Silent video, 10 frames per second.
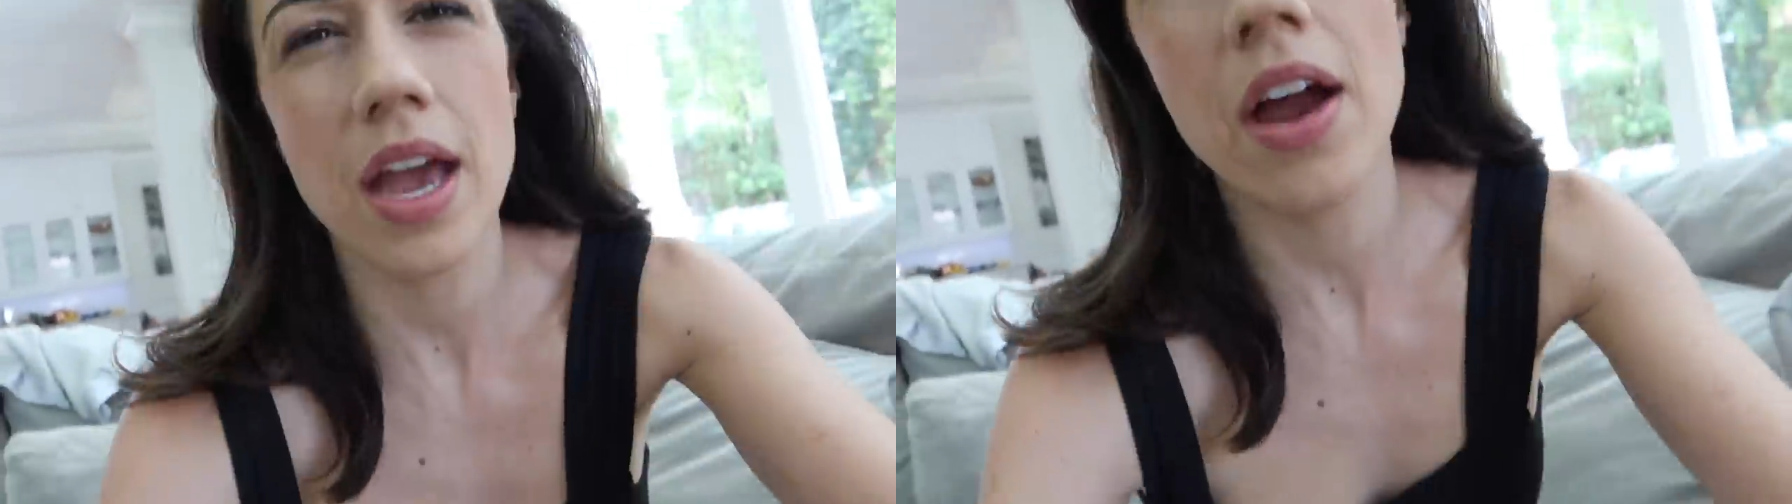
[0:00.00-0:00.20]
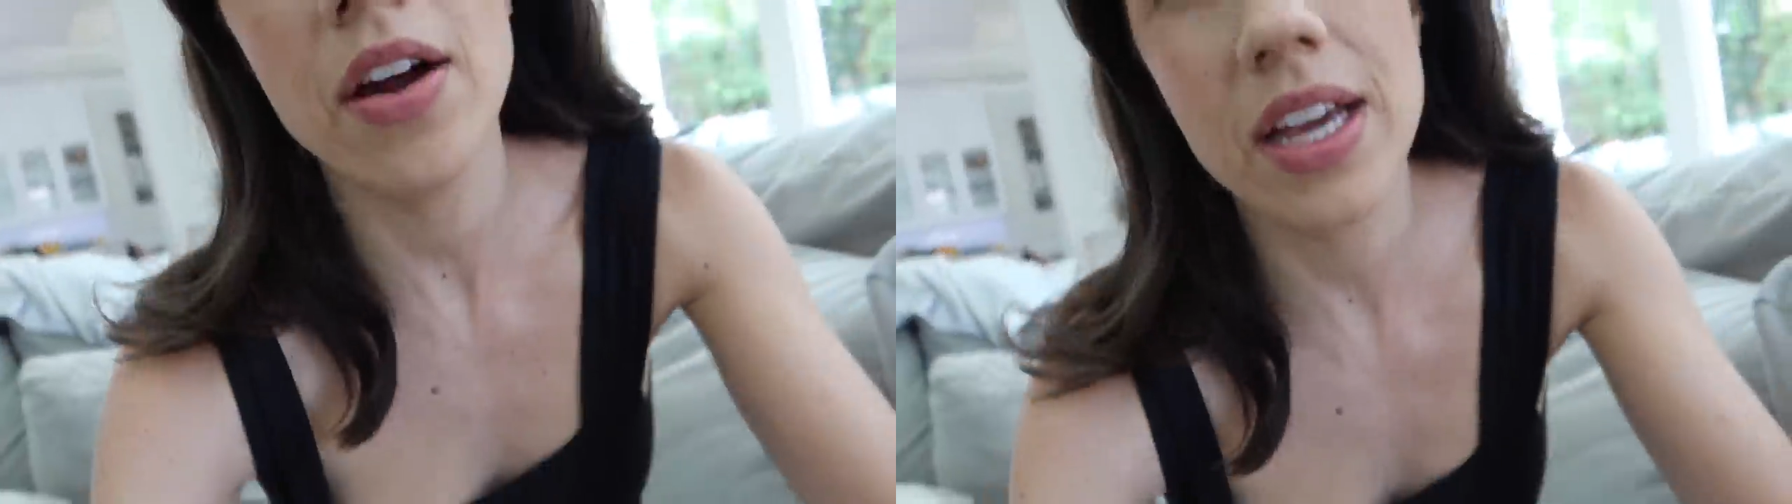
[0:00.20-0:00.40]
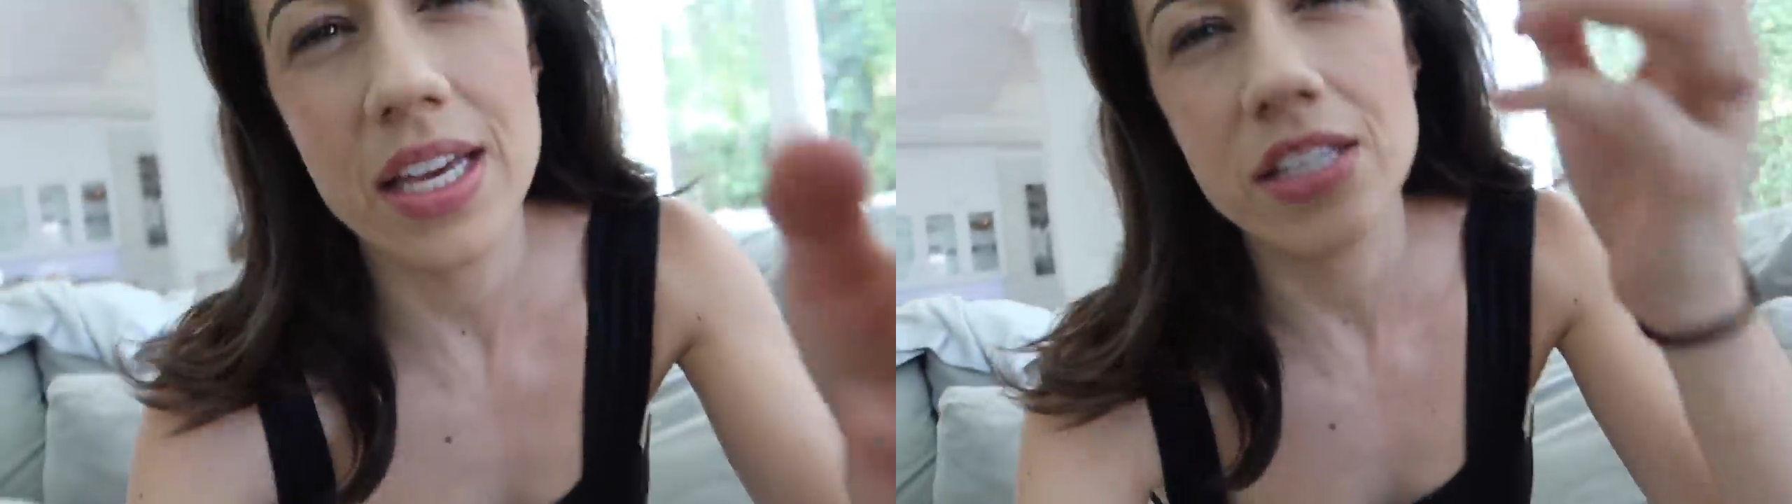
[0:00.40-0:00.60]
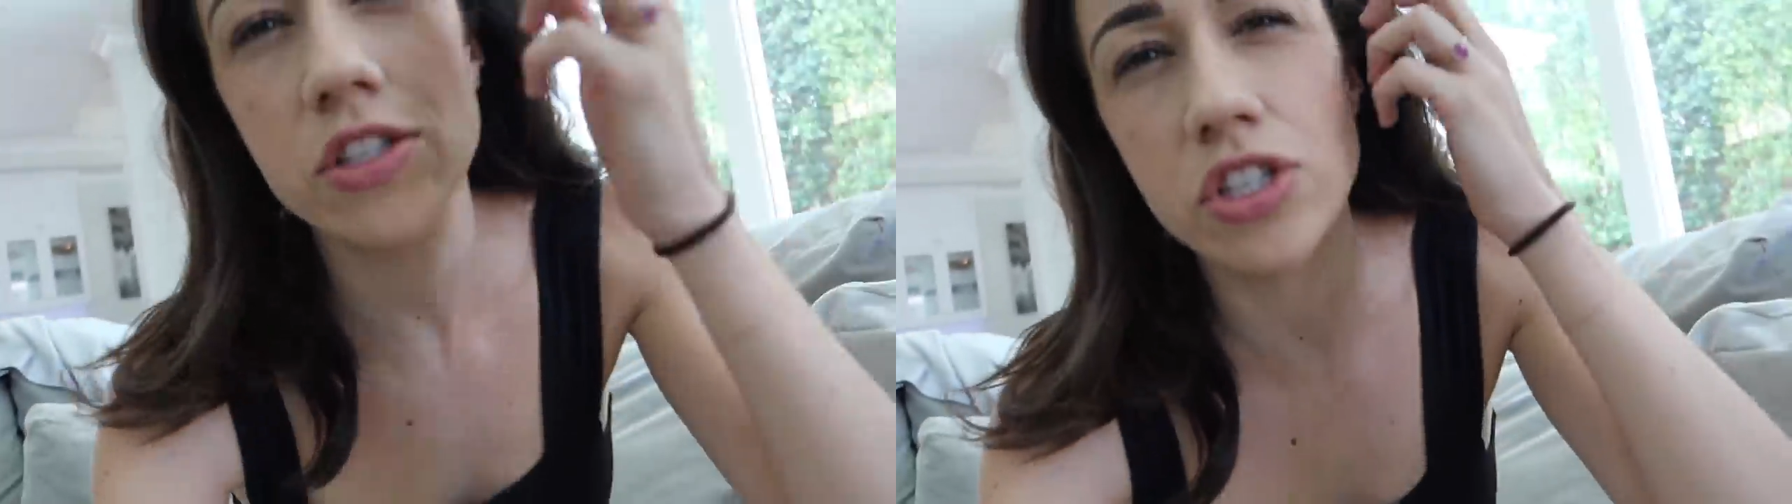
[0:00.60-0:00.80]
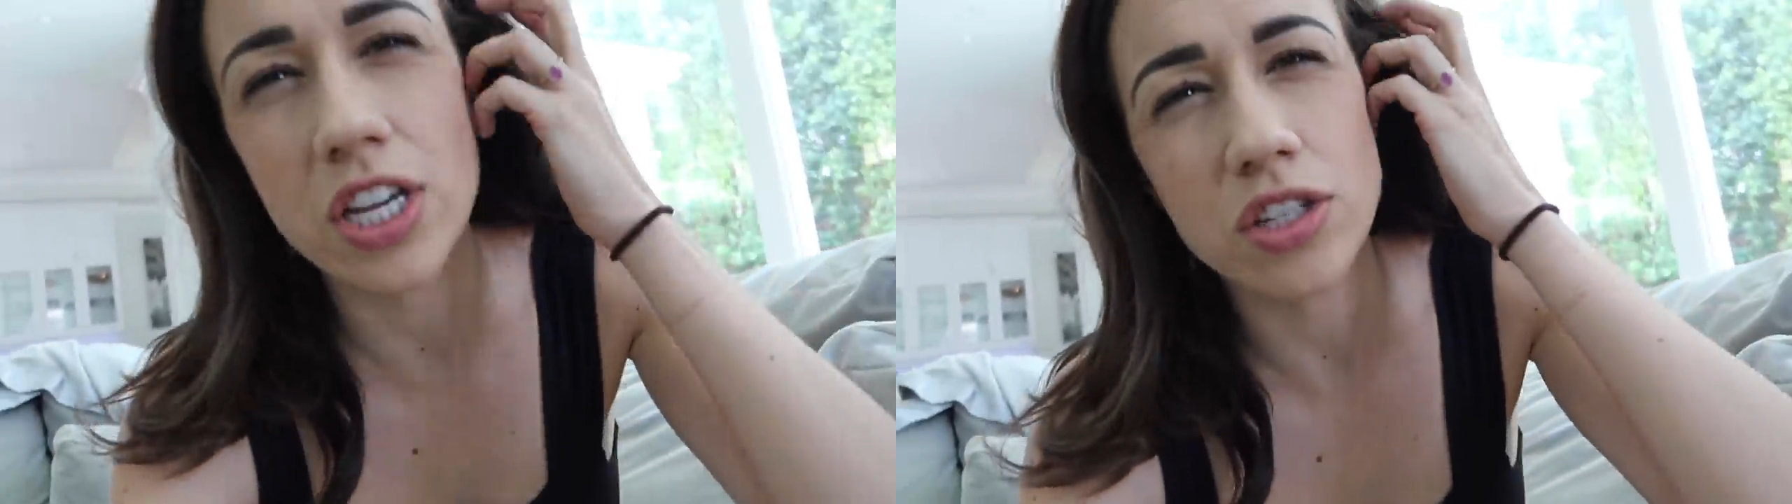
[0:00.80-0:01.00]
Eric,
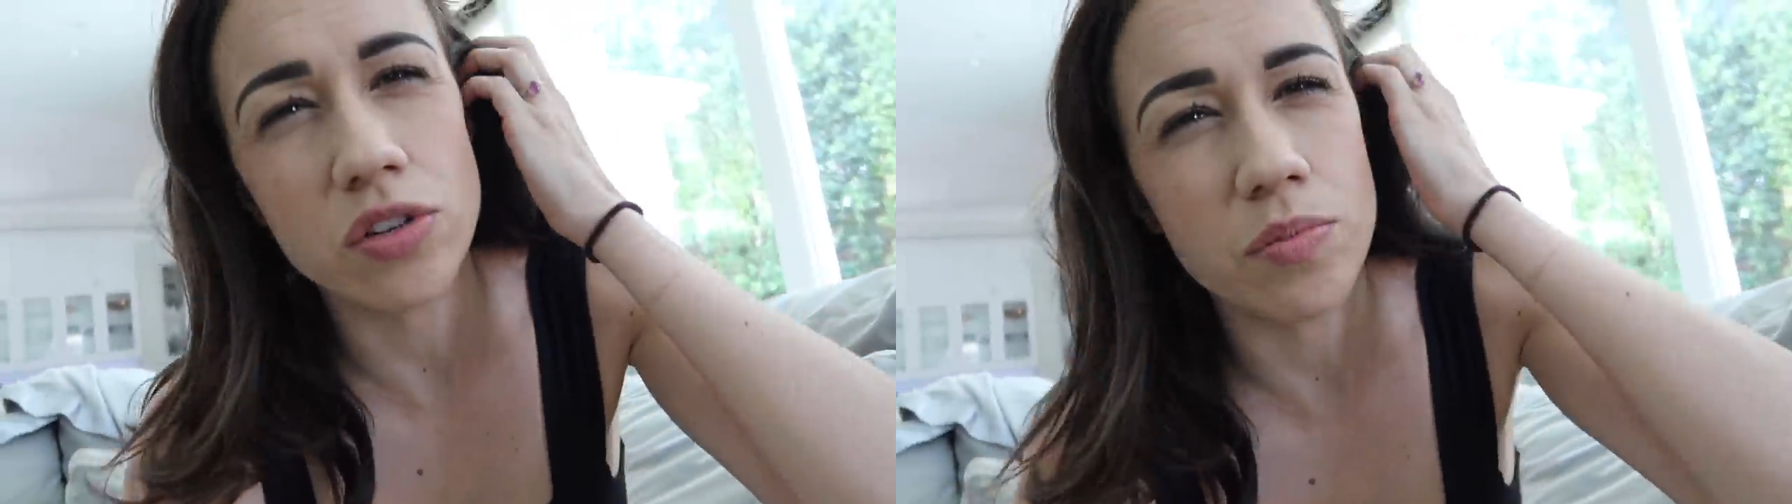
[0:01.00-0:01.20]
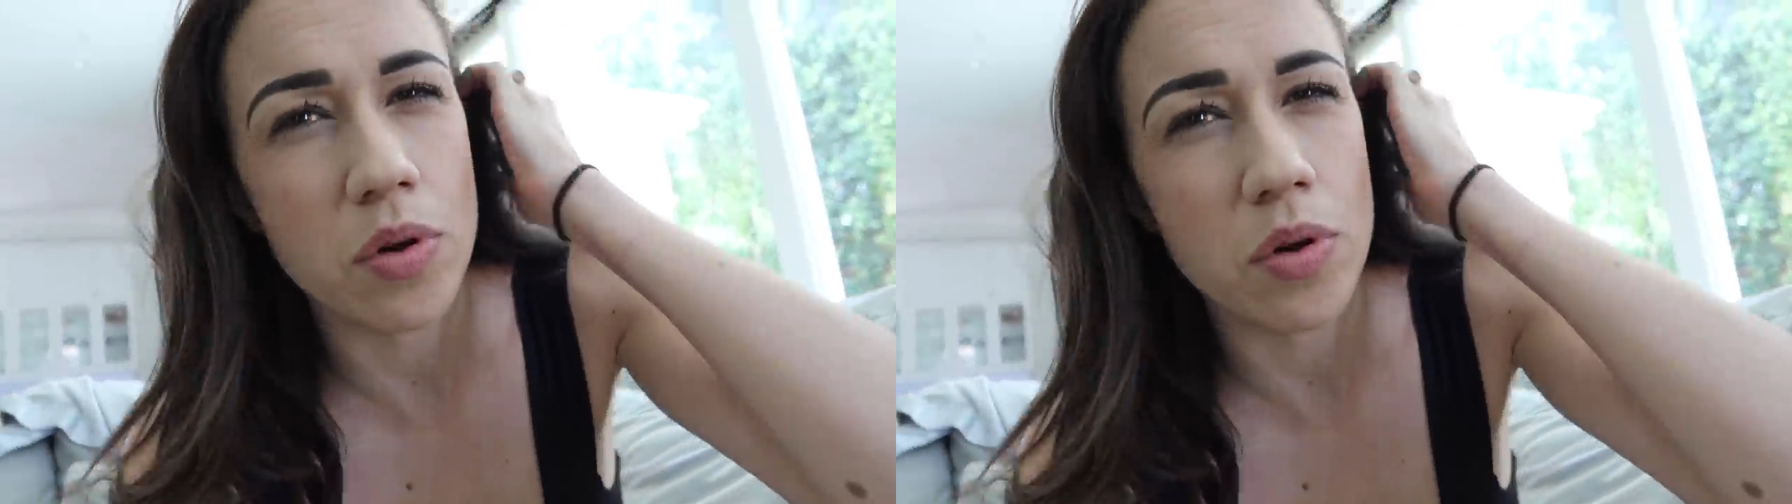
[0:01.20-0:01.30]
he's gentle